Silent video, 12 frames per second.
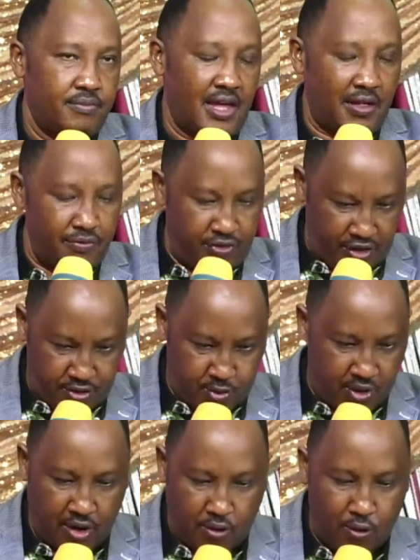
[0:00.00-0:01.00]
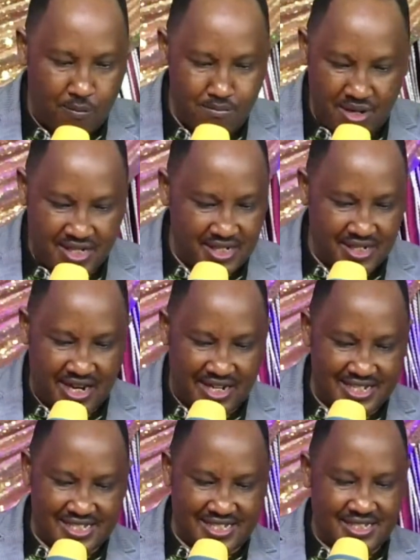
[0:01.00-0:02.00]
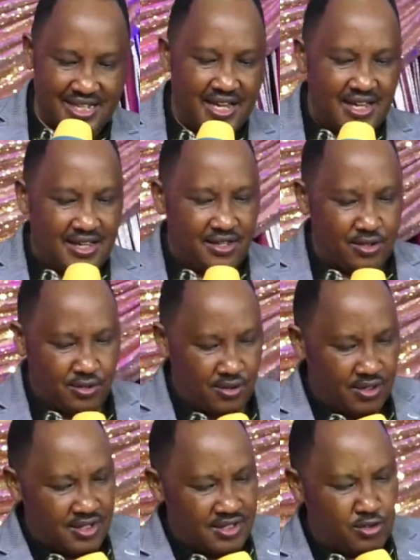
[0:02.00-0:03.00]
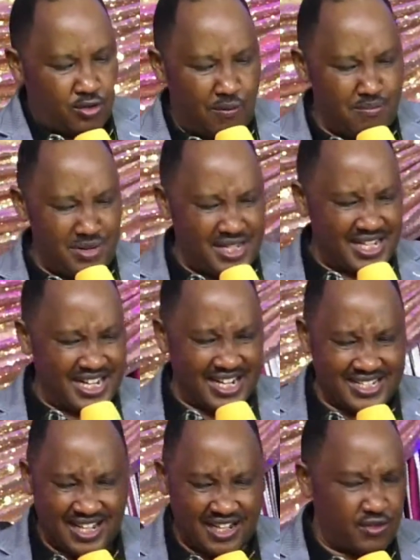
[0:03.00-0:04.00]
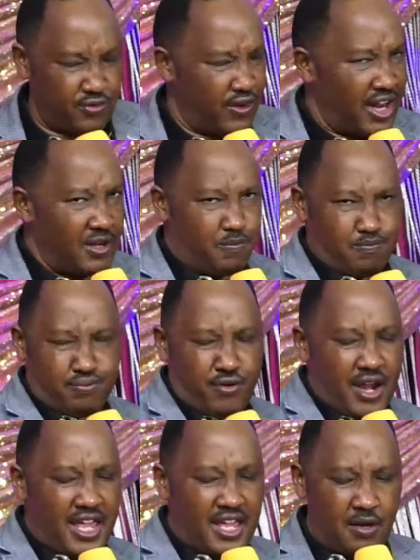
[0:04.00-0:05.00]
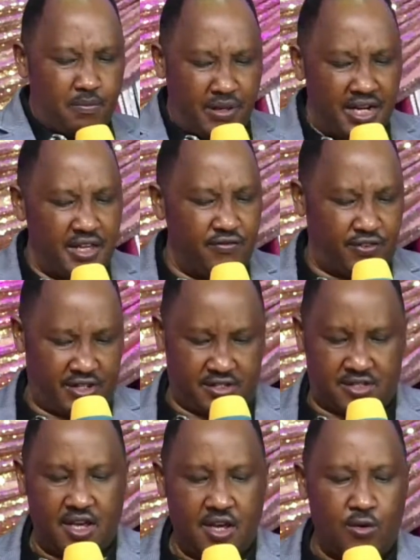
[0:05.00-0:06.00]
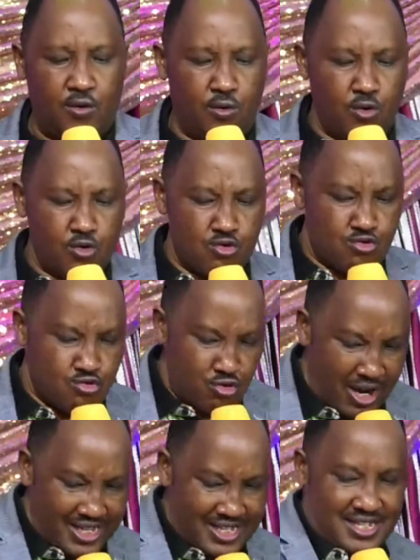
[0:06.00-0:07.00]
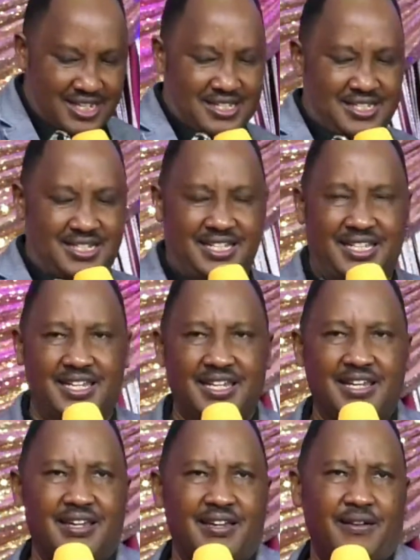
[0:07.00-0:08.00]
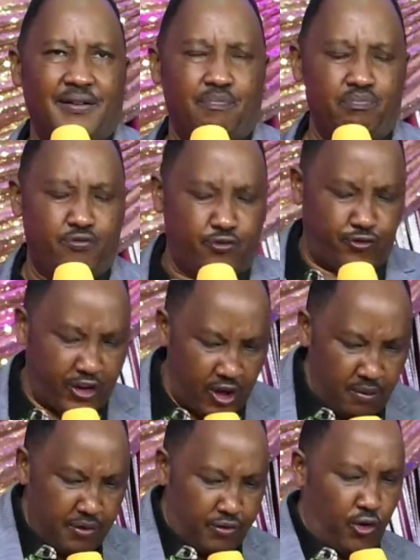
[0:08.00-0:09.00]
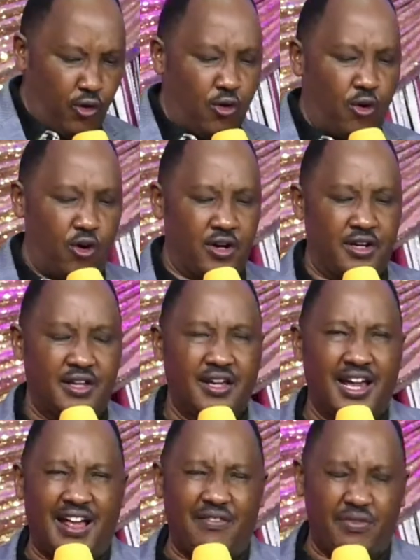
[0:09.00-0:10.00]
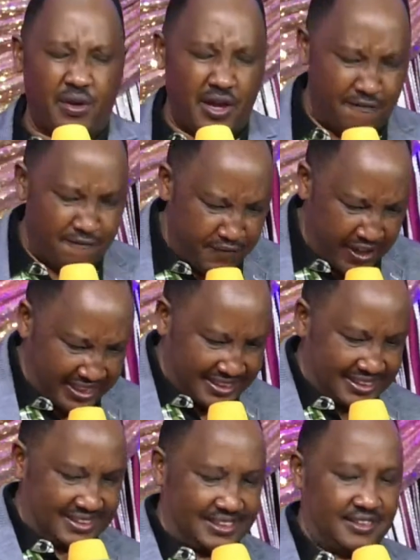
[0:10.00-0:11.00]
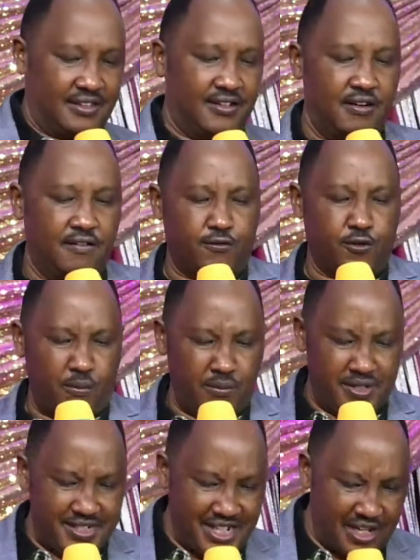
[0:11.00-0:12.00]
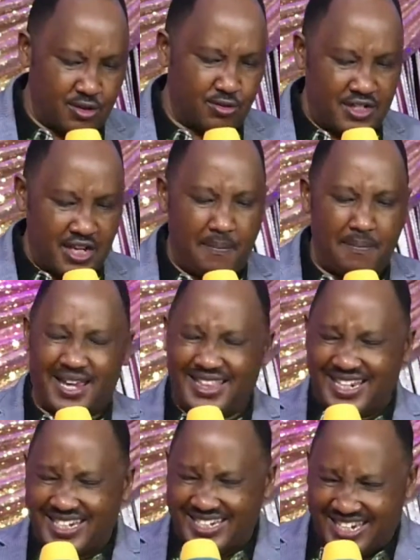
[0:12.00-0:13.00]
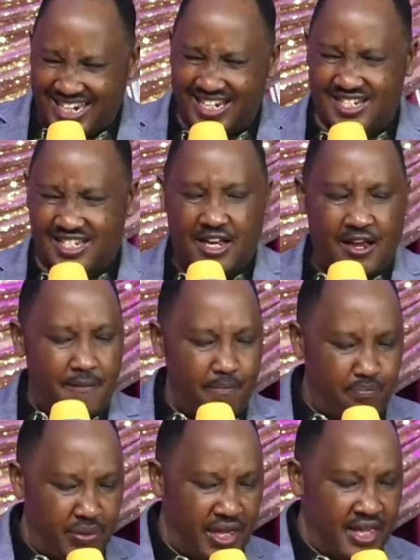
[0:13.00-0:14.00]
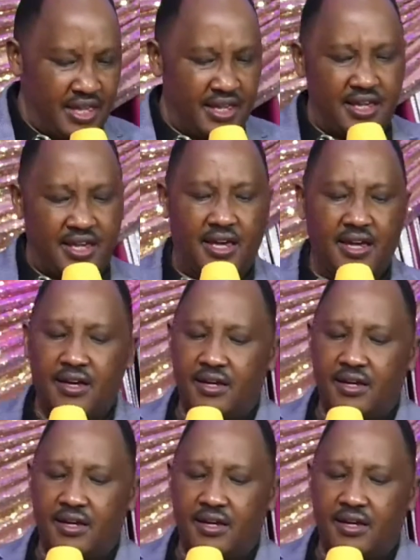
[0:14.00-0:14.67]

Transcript: And these were committed and, you know, committed and sanctified praying believers who righteously fell before God and they are vexed from day to day by the deeds being